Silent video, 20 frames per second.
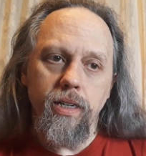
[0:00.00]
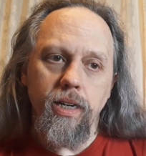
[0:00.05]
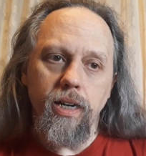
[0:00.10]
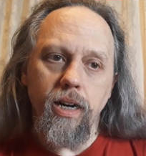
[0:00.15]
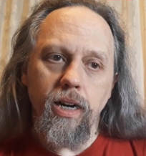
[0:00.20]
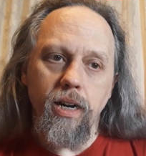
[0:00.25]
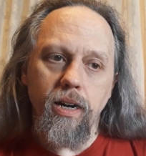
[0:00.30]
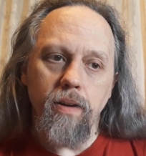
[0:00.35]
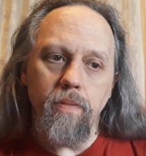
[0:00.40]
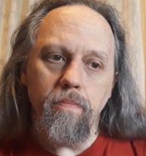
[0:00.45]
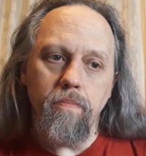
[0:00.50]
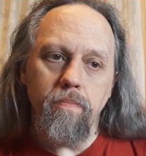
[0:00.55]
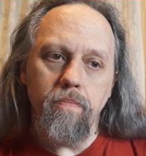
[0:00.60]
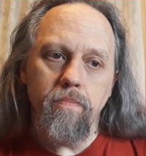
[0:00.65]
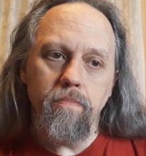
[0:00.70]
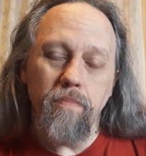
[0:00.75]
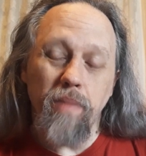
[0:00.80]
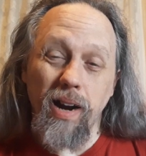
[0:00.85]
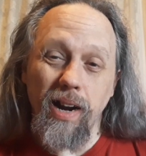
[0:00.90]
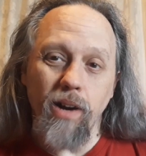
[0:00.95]

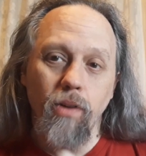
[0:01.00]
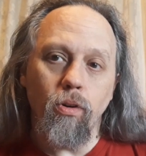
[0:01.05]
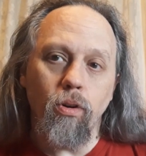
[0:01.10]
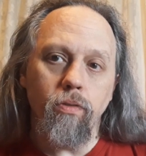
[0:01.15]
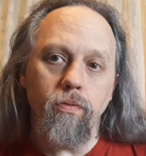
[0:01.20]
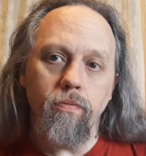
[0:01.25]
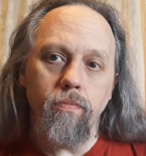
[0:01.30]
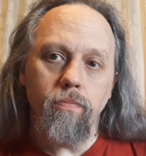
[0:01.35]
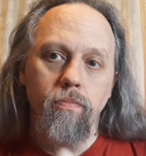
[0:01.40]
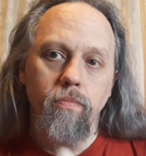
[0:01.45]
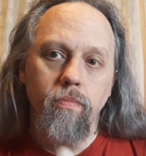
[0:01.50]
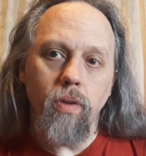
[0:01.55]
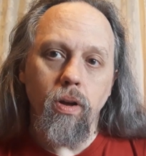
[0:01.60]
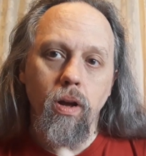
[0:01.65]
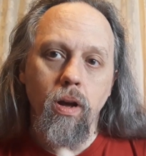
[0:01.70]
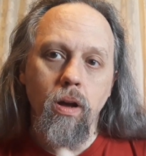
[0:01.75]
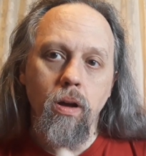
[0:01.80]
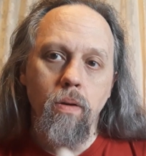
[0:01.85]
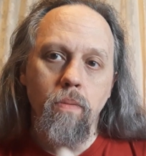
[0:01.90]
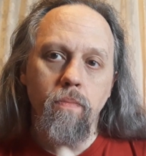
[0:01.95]
by her own
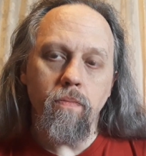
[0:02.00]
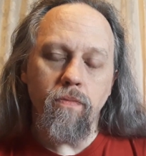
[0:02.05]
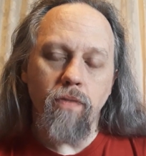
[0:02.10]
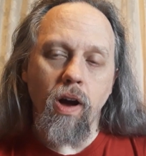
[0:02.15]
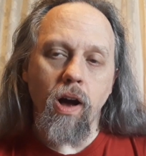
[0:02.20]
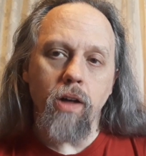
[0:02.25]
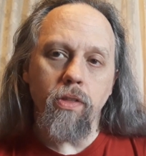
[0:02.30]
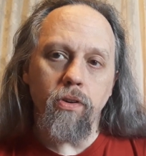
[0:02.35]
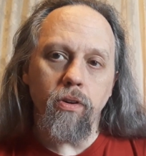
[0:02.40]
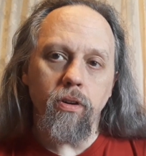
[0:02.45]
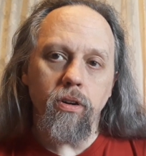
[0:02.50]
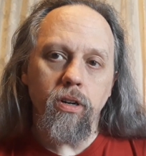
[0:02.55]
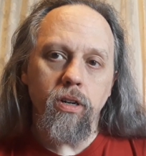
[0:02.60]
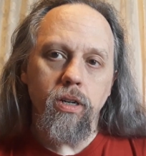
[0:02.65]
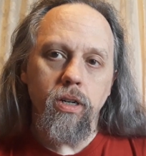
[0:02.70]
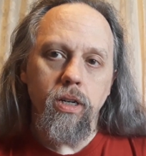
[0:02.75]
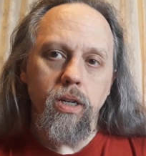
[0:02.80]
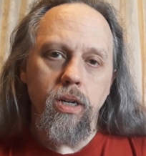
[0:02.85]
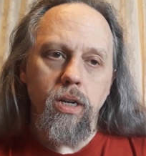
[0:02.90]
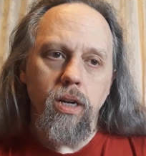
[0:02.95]
father.
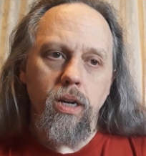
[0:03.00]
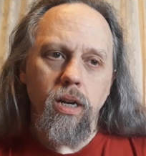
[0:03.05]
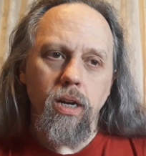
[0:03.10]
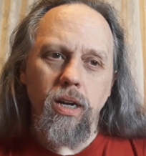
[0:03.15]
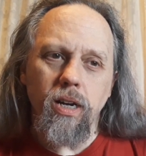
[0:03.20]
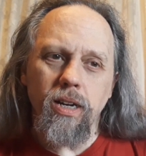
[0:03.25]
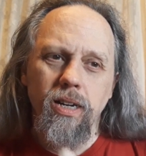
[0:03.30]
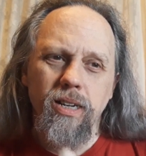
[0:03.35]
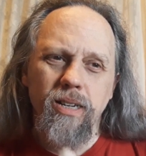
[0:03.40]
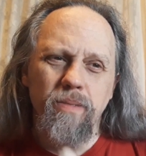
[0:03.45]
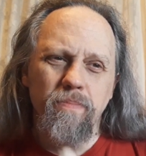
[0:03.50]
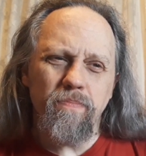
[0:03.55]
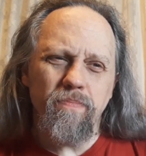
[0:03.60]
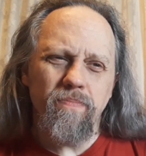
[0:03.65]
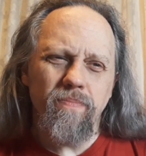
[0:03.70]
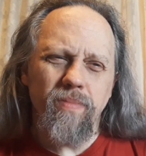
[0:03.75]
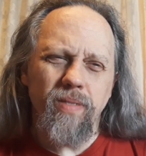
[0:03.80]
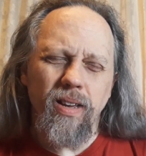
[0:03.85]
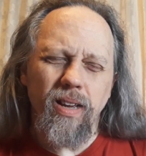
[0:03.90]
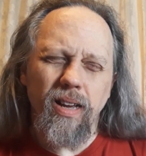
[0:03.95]

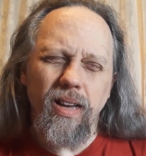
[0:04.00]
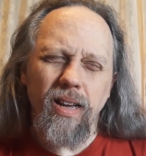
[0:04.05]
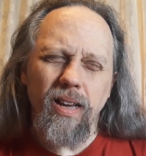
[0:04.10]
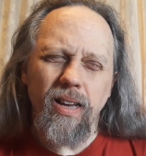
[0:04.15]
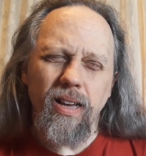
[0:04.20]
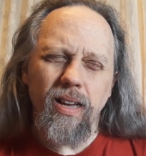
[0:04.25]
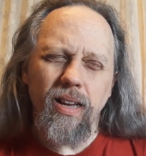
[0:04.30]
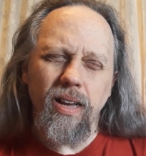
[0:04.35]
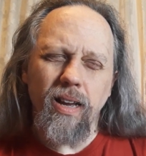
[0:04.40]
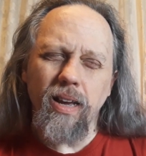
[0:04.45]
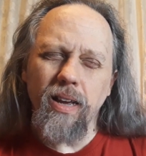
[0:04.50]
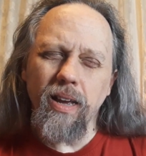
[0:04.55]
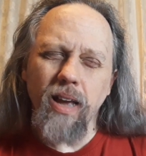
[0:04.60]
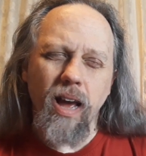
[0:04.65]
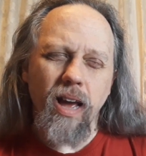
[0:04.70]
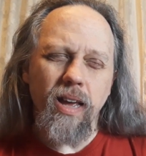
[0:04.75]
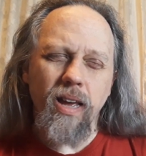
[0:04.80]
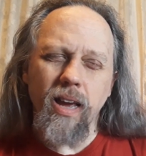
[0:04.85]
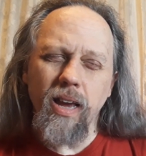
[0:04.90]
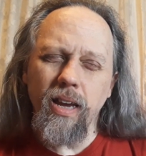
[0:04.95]

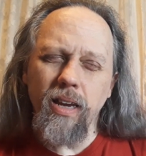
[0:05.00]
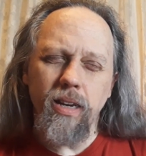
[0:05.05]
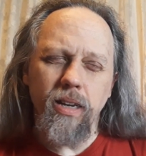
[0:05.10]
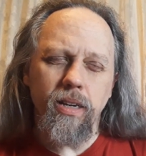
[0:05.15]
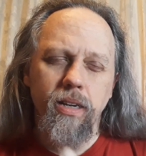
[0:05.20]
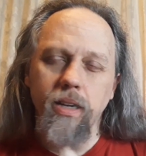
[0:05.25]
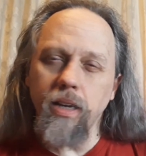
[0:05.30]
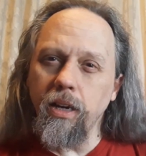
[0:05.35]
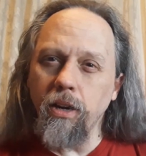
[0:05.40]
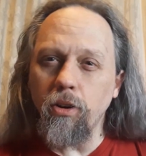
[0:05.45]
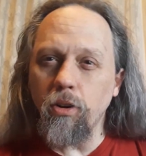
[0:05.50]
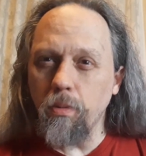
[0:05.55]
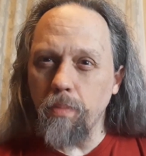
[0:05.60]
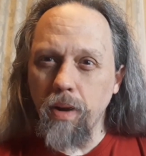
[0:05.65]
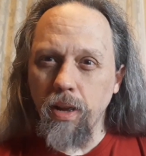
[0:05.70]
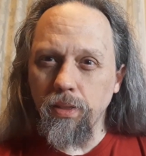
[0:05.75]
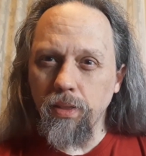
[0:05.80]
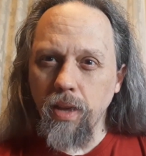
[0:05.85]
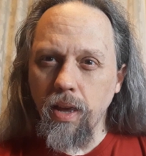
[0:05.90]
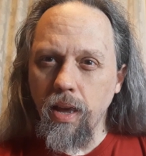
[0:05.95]
I hated to hear
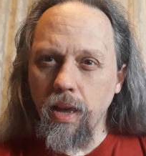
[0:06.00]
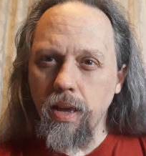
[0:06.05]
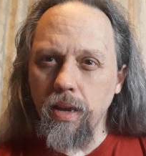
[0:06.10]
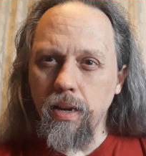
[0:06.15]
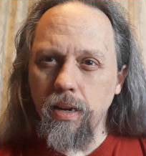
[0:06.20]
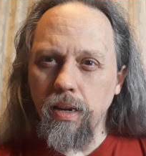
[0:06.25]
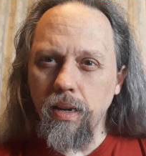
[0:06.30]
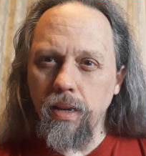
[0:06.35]
about that.